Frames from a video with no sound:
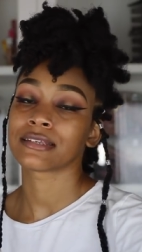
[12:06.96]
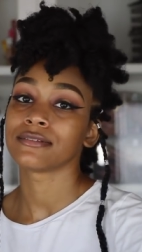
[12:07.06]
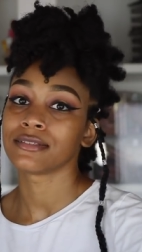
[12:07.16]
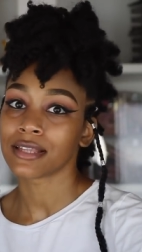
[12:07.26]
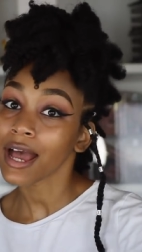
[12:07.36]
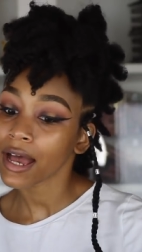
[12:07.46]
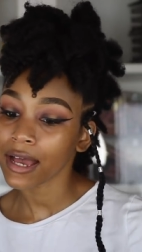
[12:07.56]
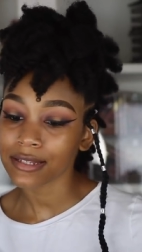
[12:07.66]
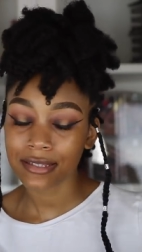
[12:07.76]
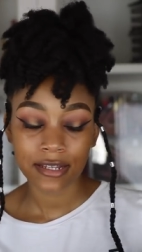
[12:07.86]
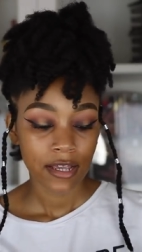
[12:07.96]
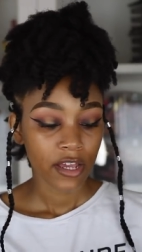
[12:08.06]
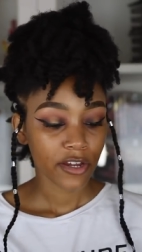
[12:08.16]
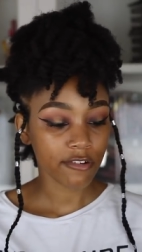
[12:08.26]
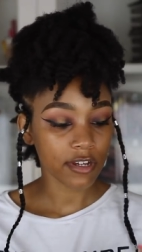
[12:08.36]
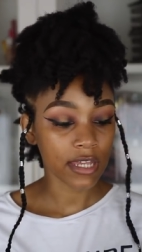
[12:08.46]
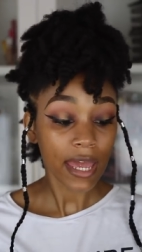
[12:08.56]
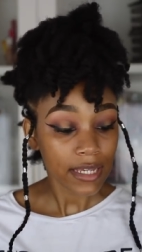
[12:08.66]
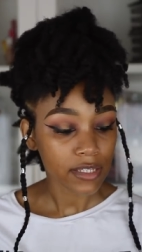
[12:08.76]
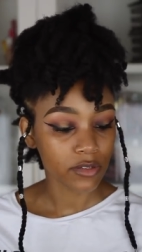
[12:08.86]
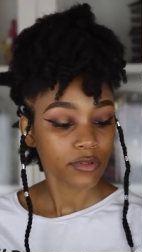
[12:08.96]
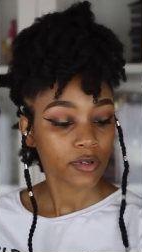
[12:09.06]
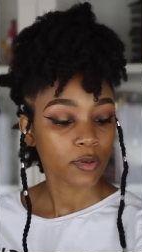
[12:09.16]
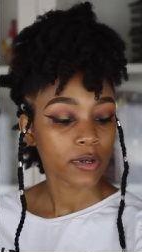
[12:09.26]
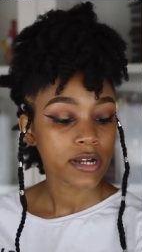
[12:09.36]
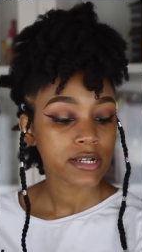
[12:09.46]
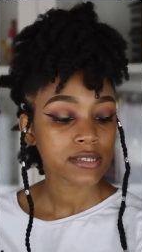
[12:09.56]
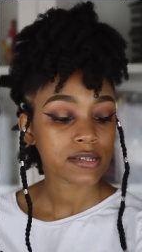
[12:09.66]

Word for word: did not create unicorns